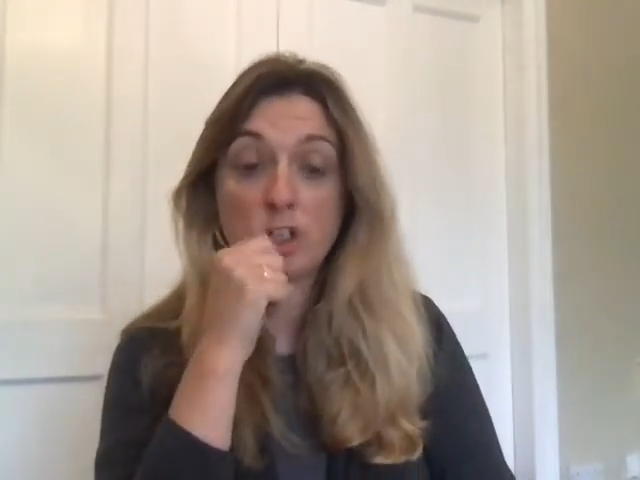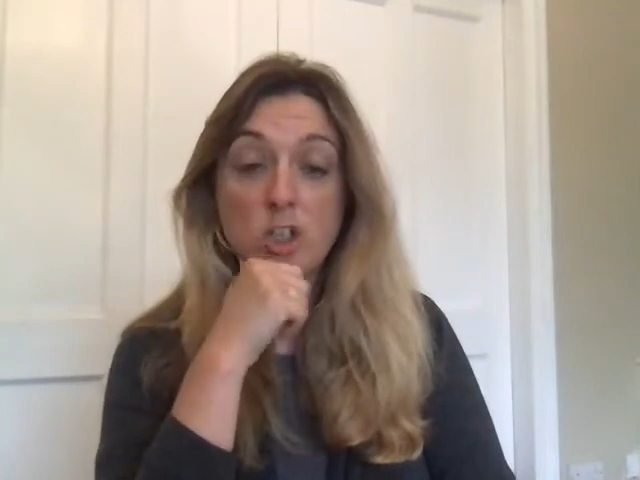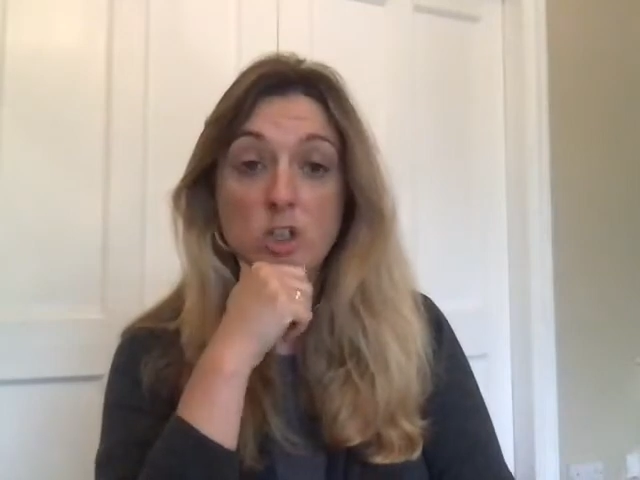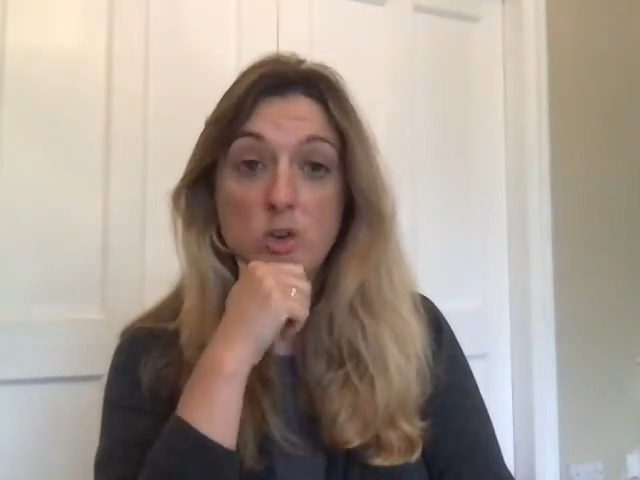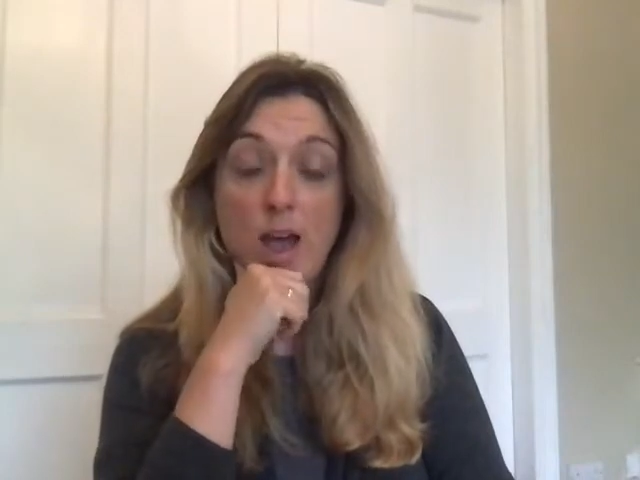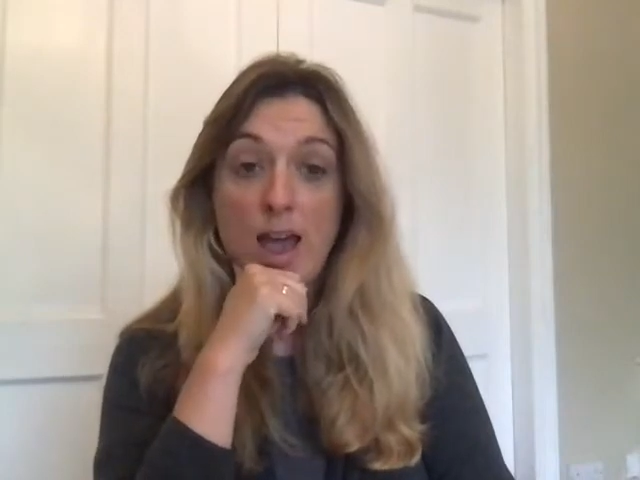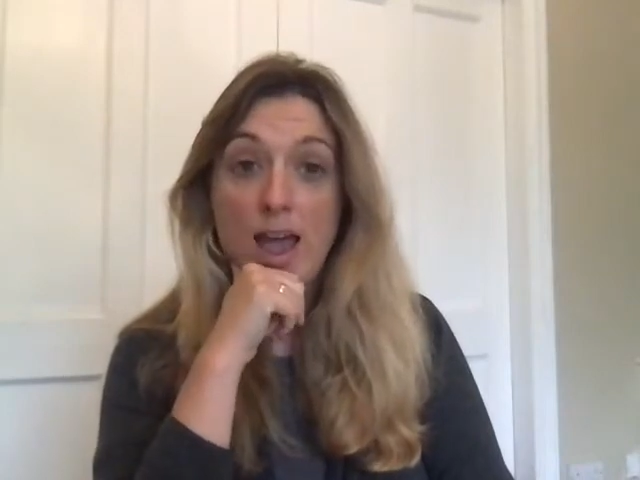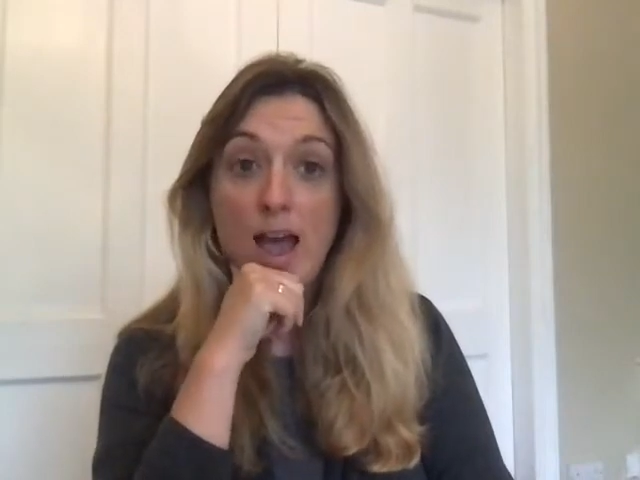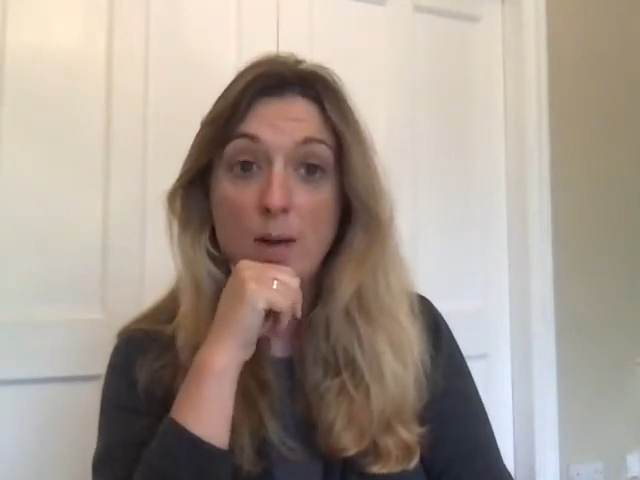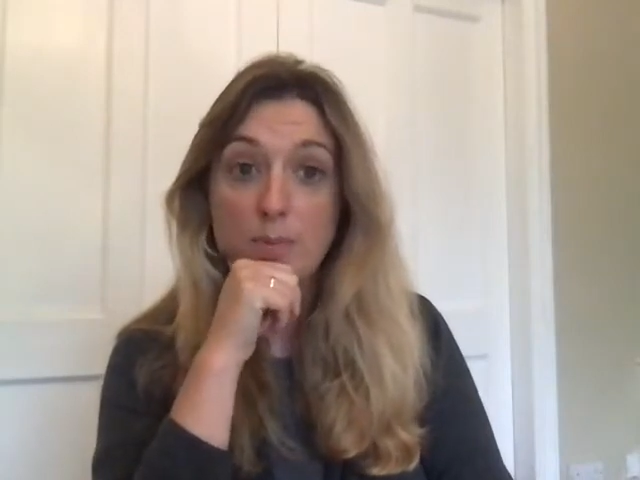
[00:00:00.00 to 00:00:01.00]
to
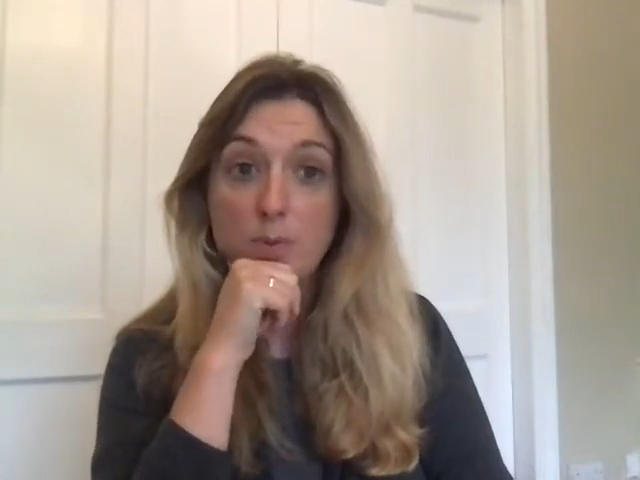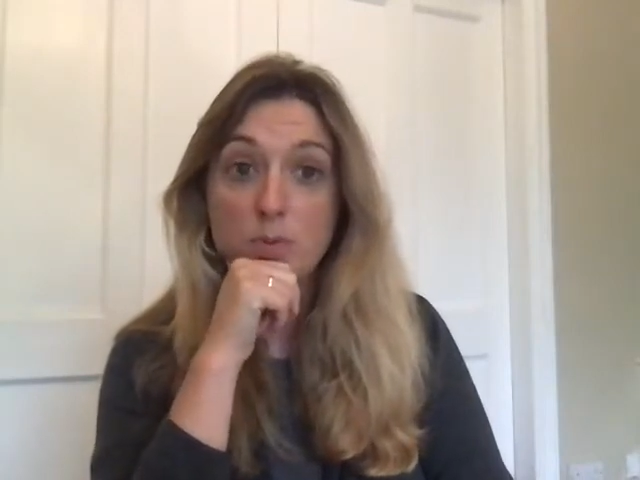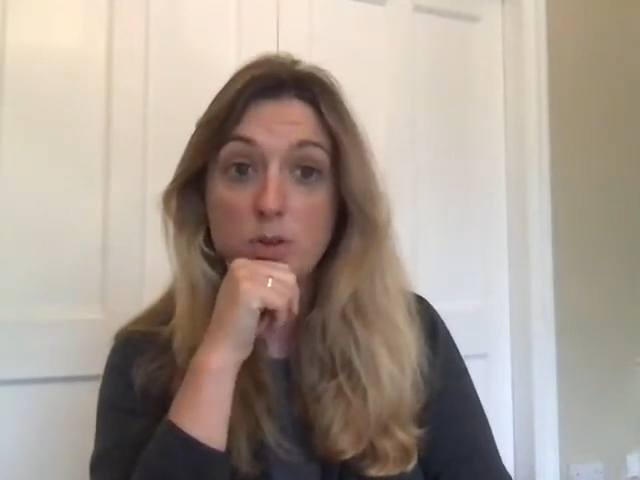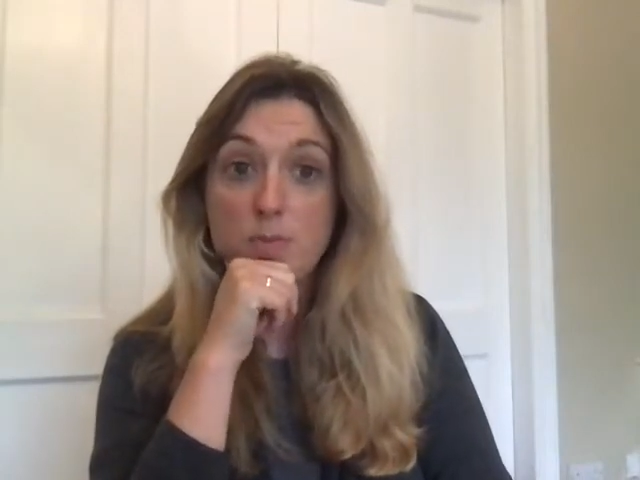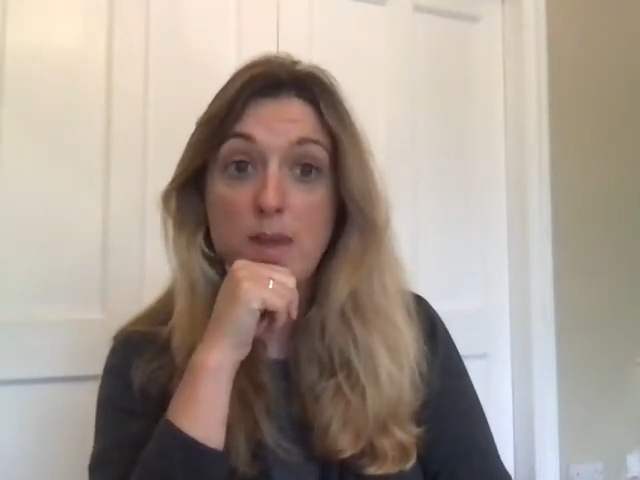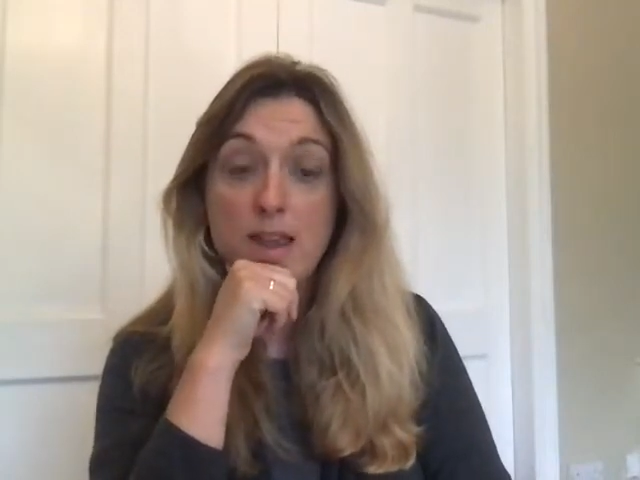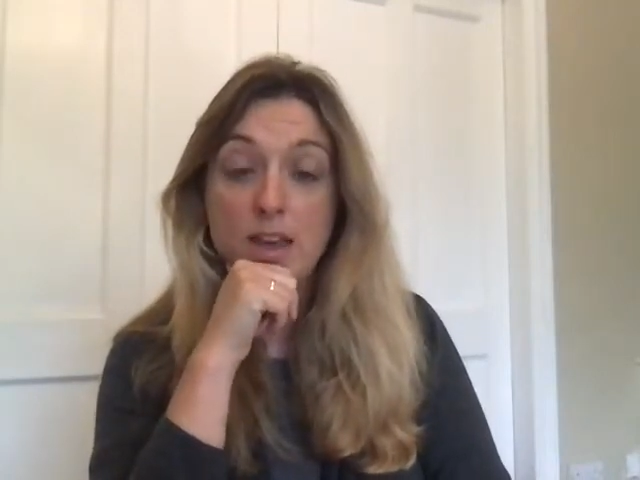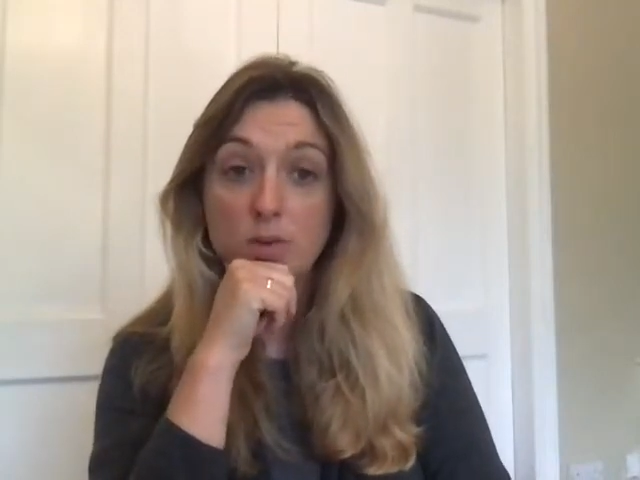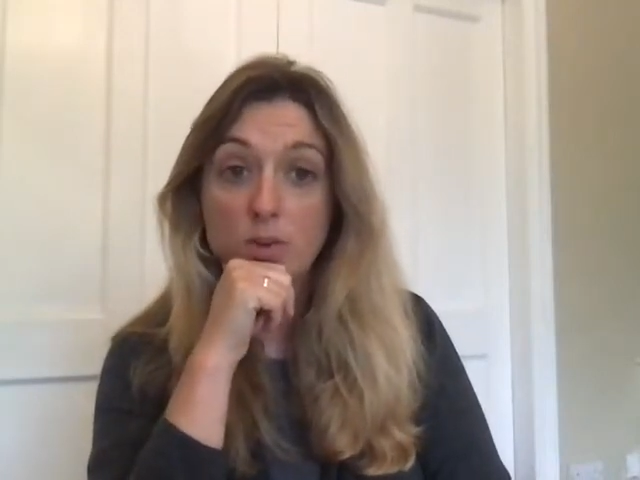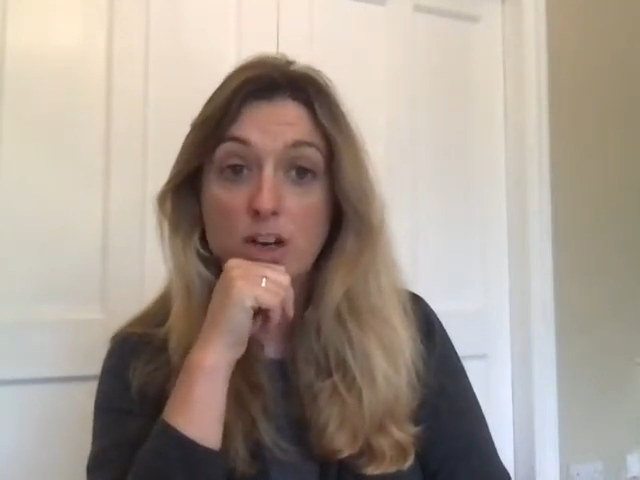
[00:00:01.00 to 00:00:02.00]
help them to
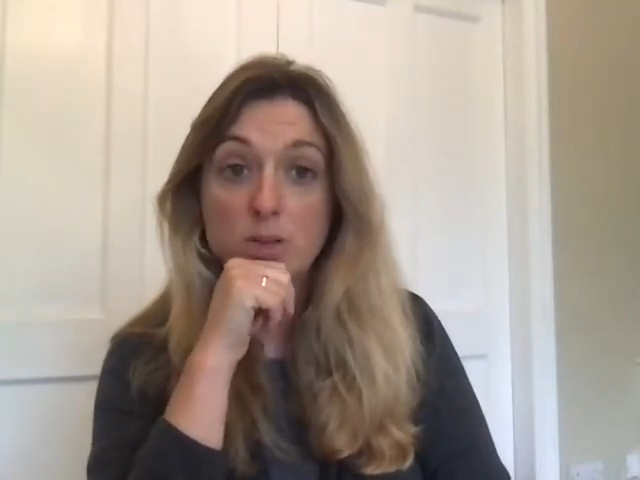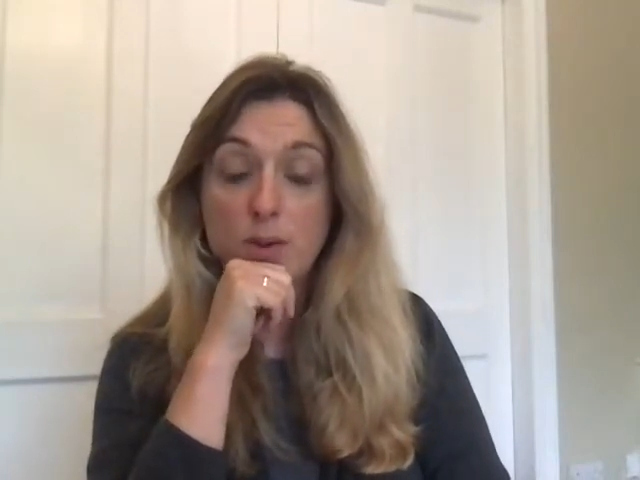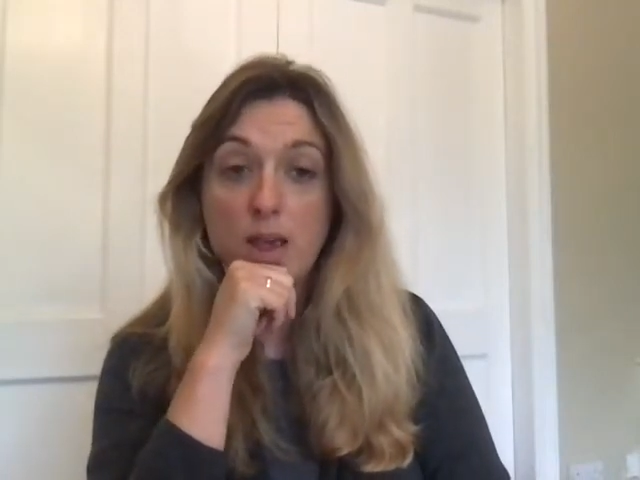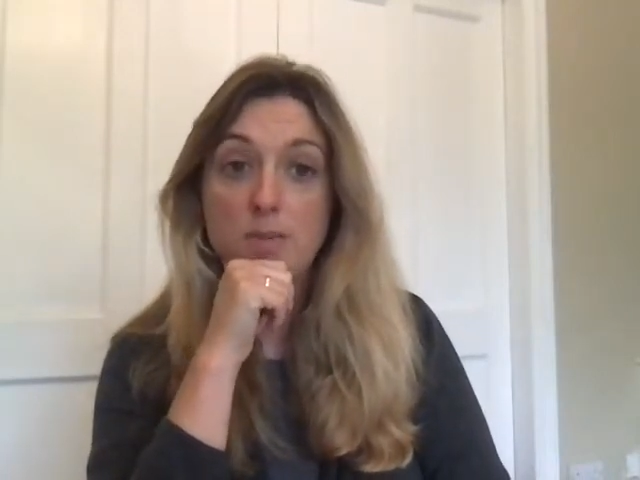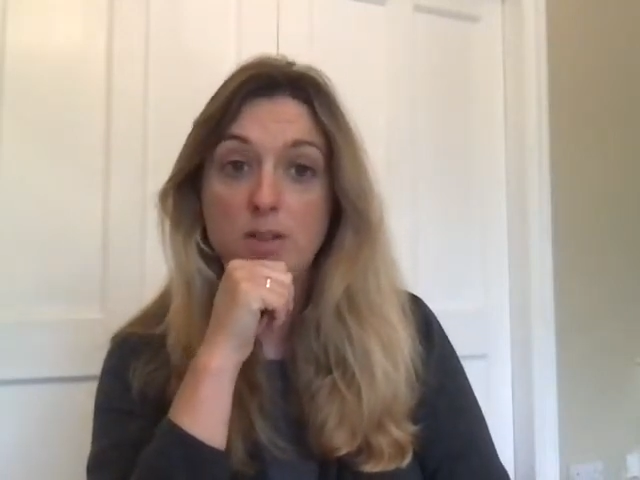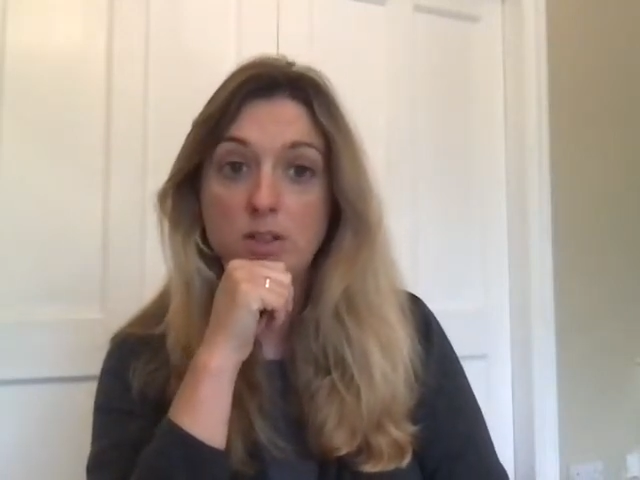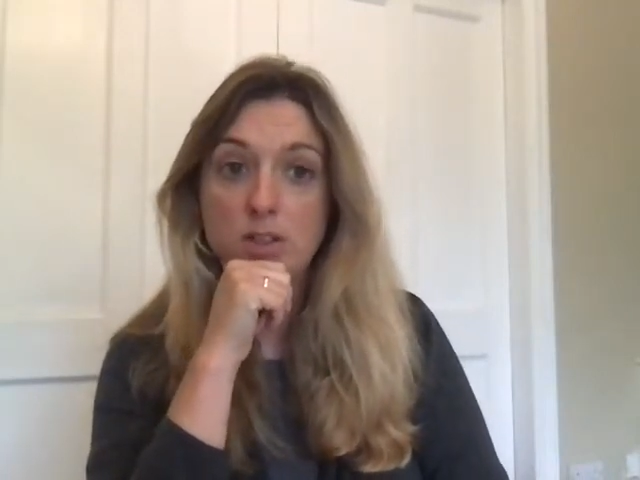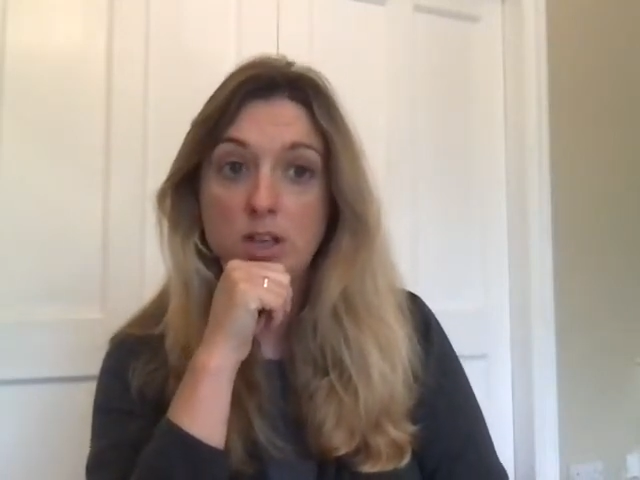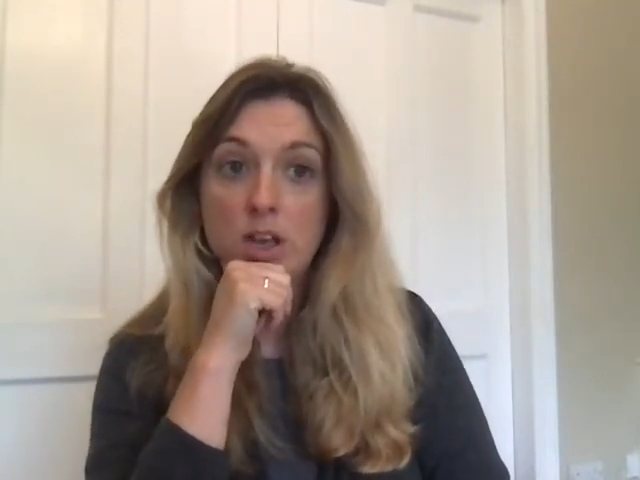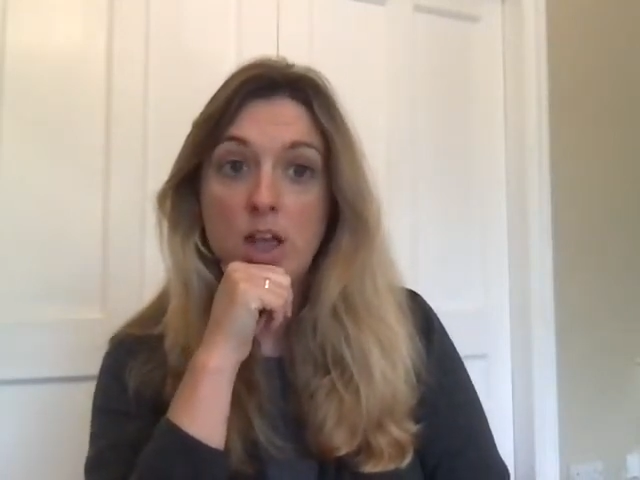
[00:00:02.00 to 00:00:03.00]
make rent payments